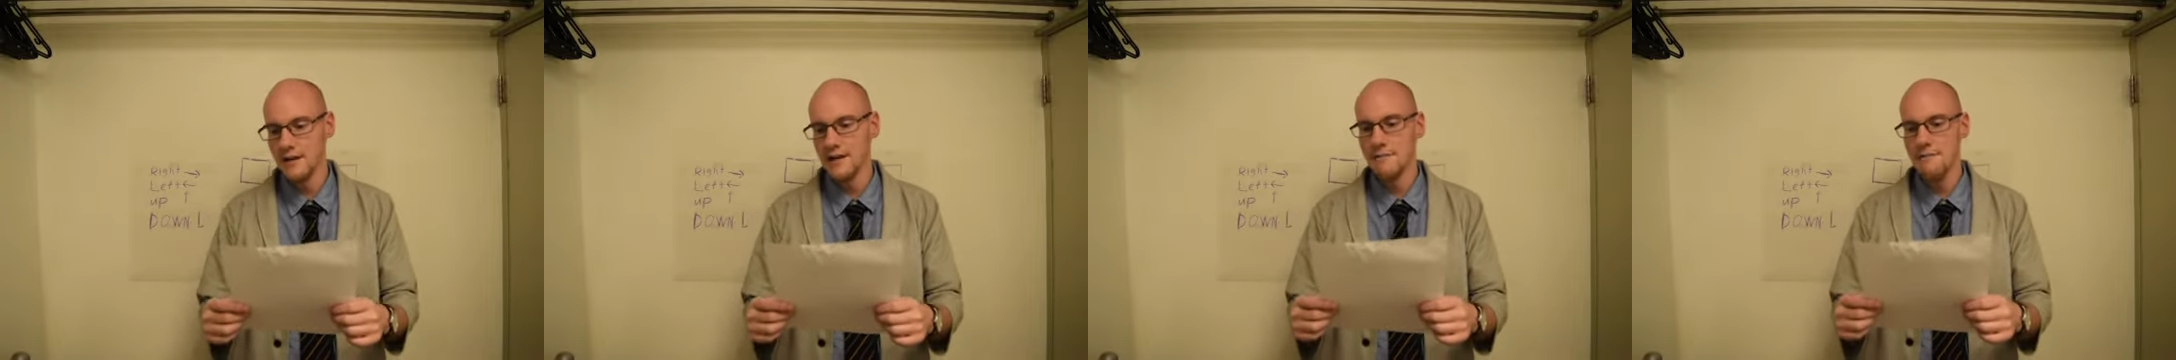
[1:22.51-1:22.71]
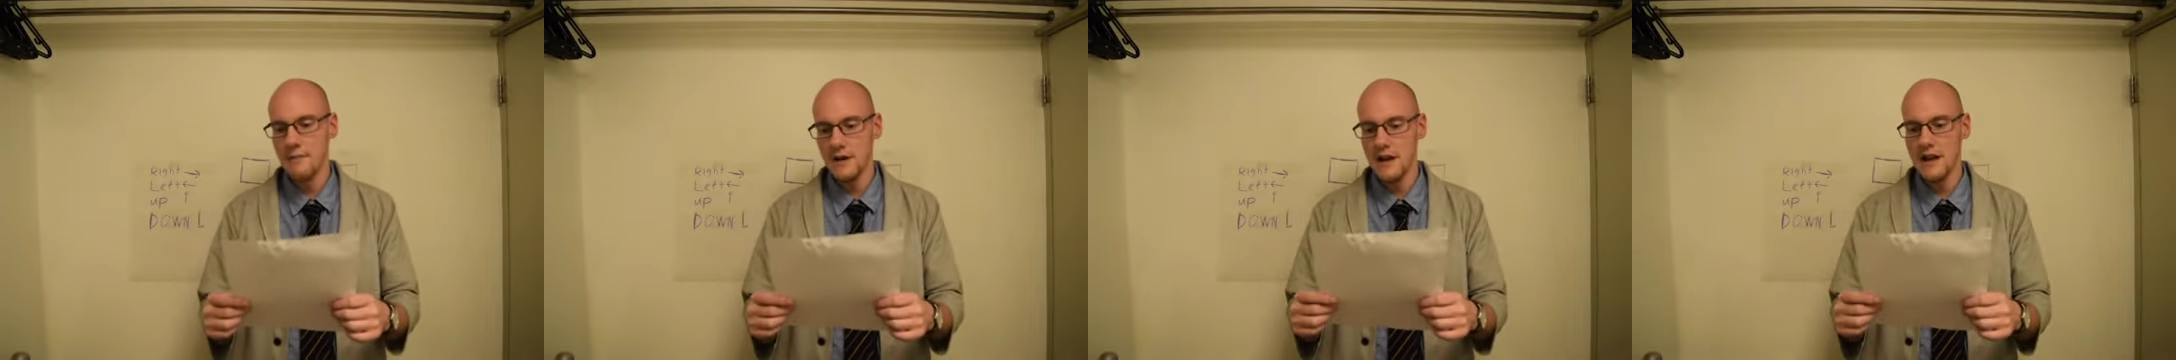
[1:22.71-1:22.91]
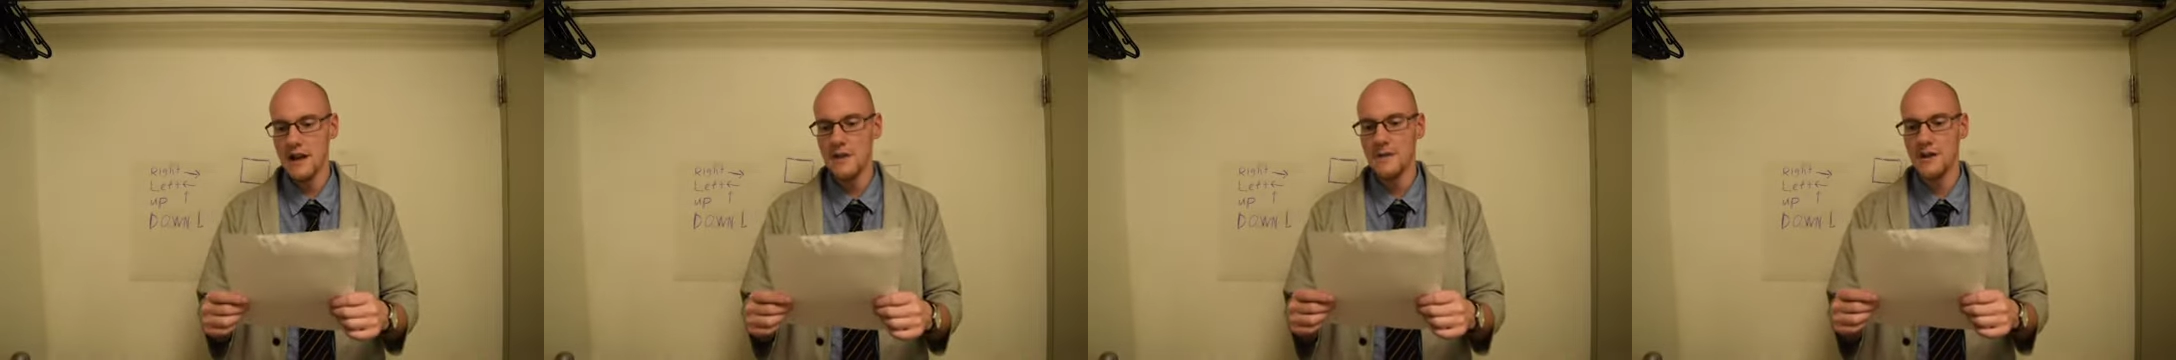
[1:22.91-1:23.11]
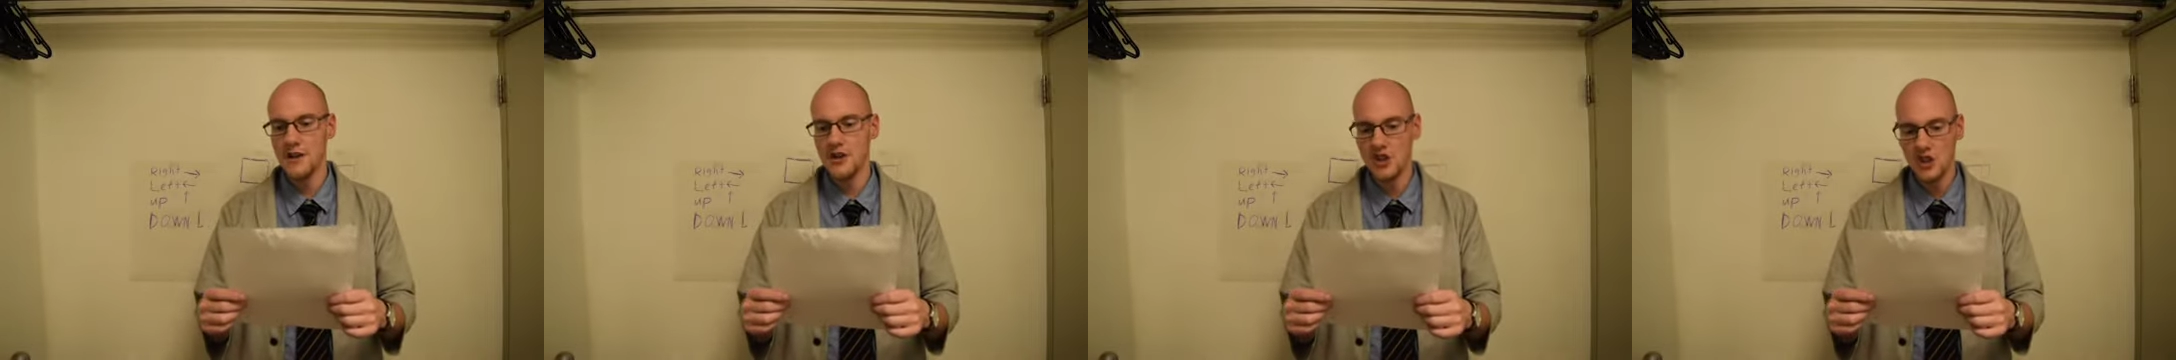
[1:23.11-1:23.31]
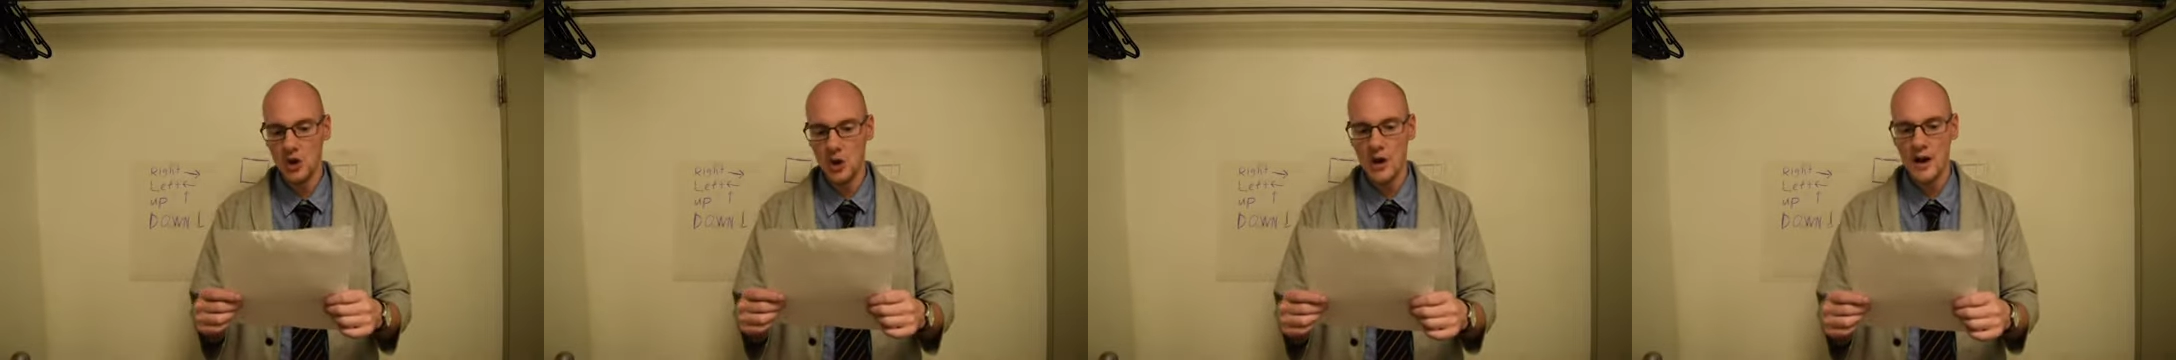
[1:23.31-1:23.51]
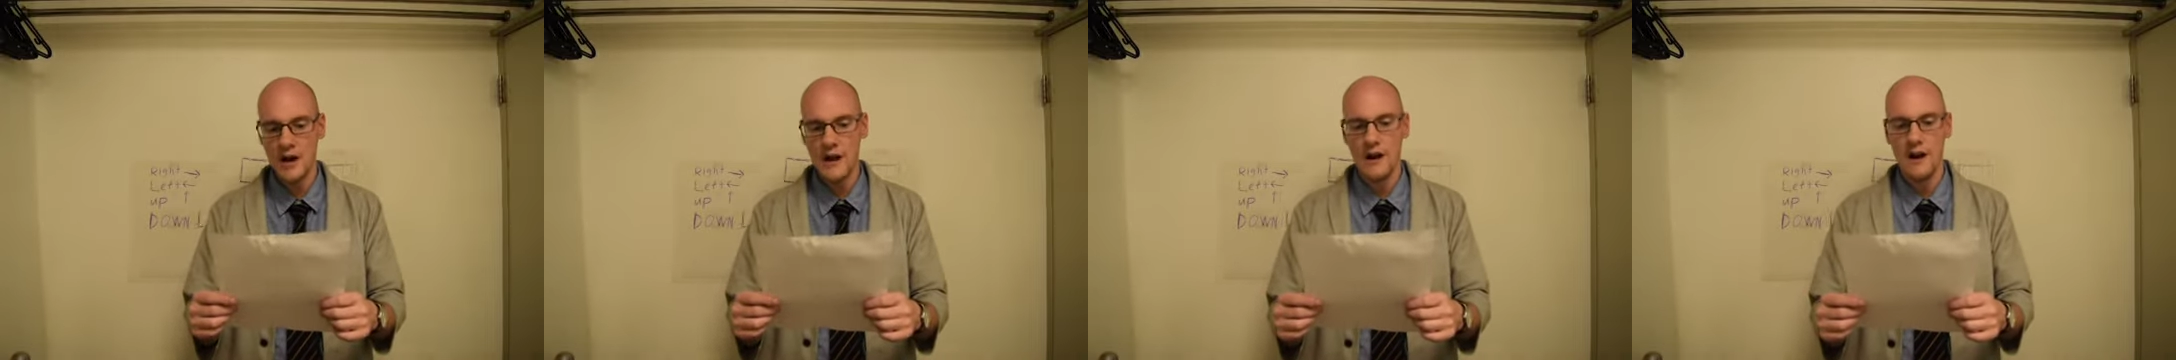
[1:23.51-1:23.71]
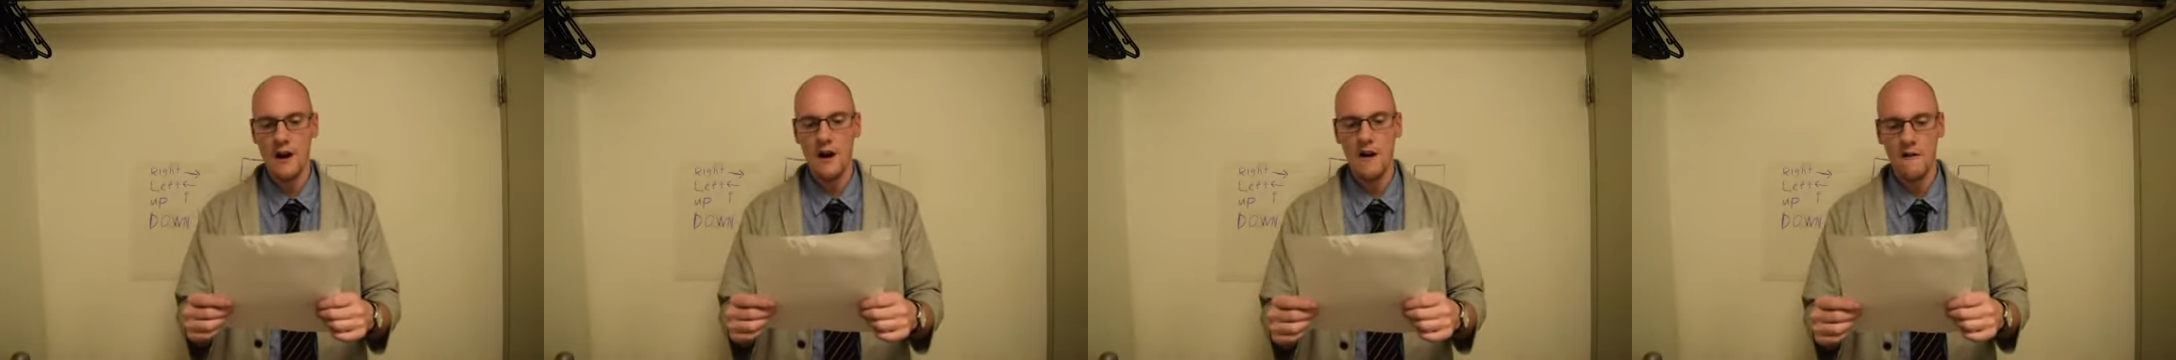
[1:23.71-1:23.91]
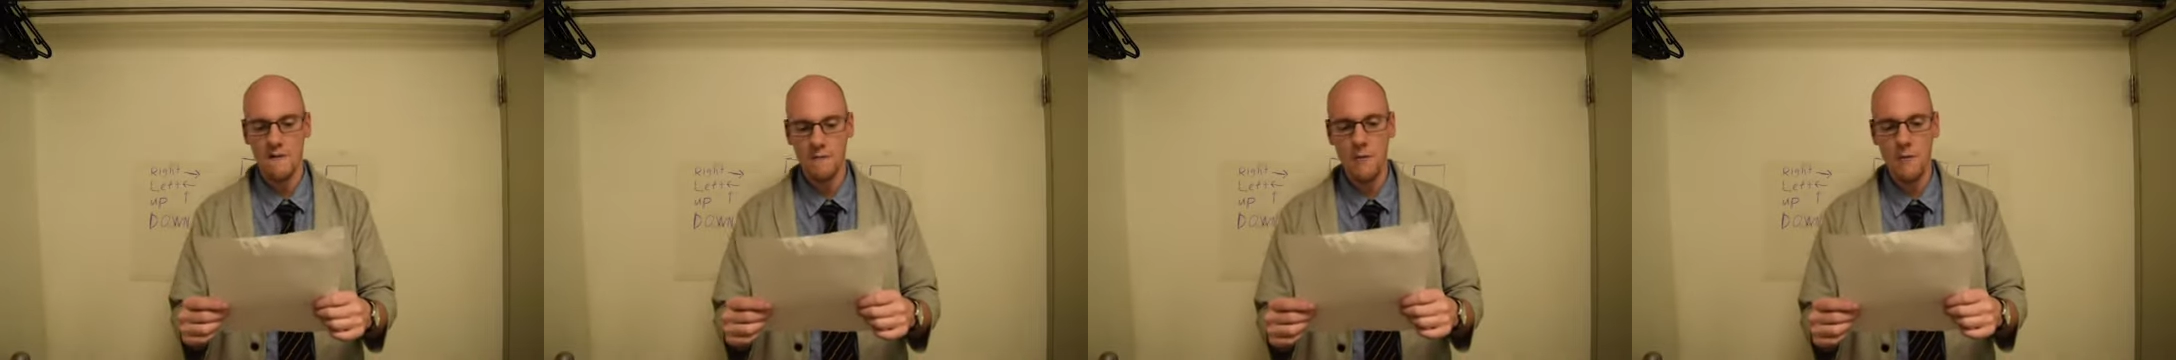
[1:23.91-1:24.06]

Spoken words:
but in the joy of